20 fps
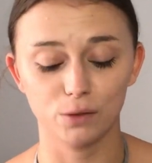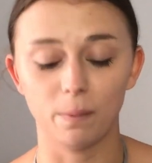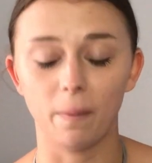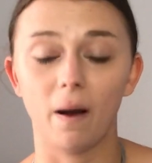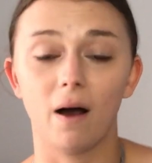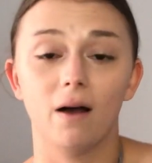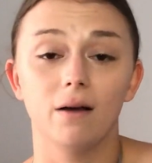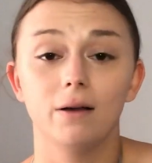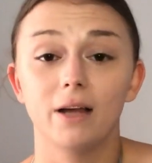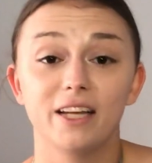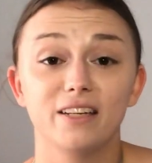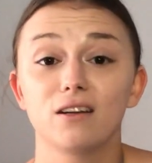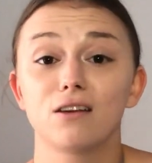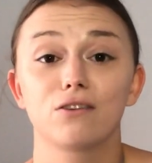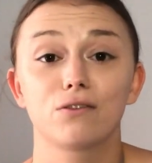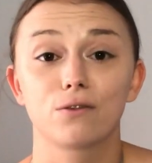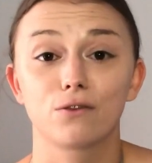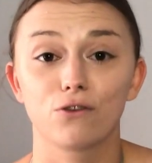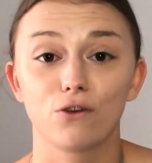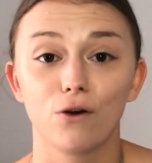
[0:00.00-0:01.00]
but it
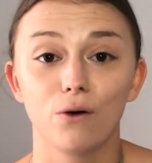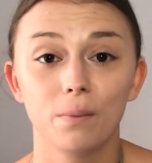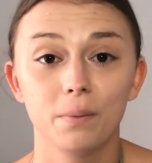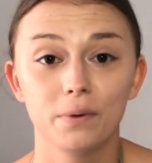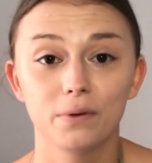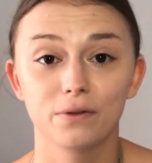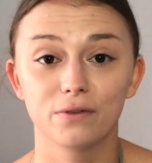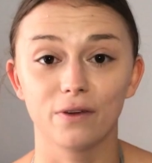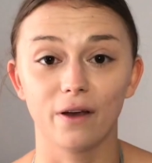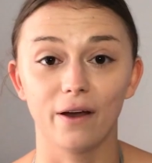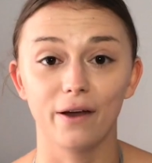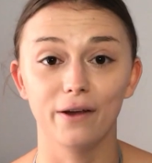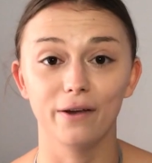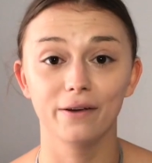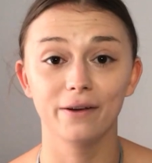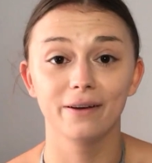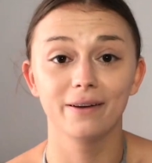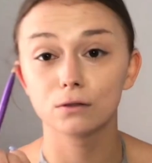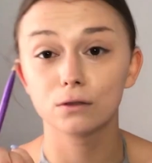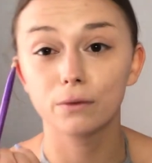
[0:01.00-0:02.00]
does the job. So
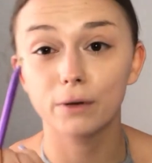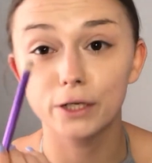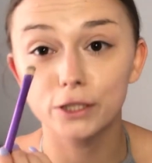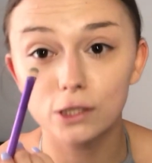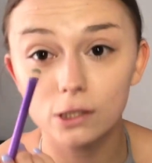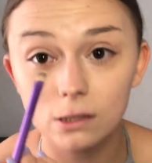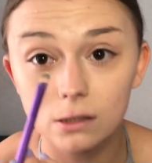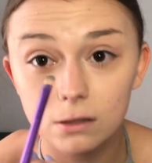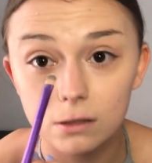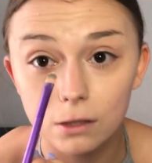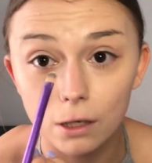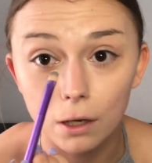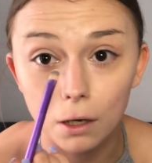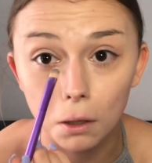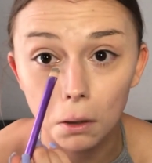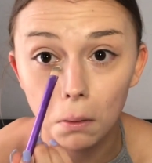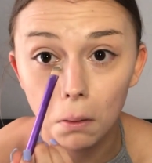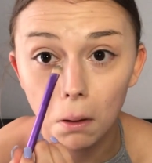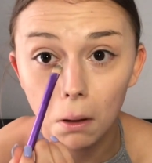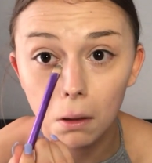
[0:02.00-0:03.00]
I just
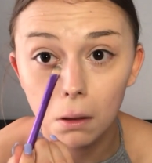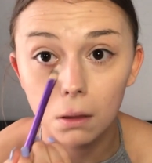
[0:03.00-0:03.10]
do